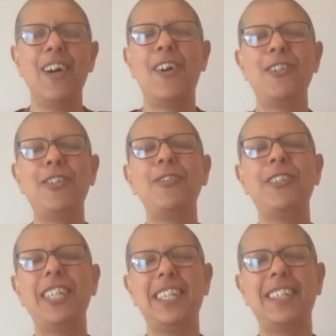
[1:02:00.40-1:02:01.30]
or
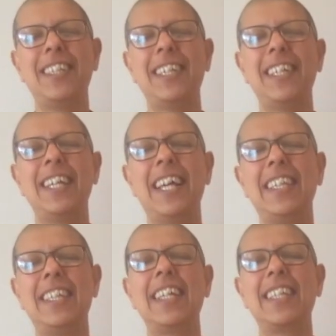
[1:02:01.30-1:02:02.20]
duties
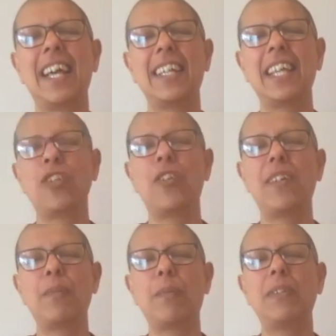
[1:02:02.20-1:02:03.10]
and things like that, your
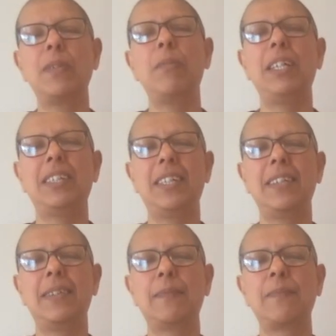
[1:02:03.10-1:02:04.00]

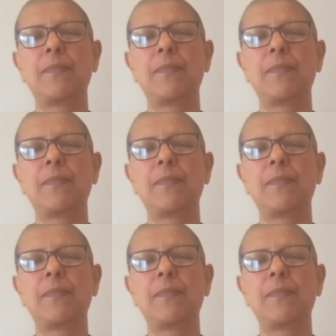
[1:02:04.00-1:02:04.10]
responsibilities.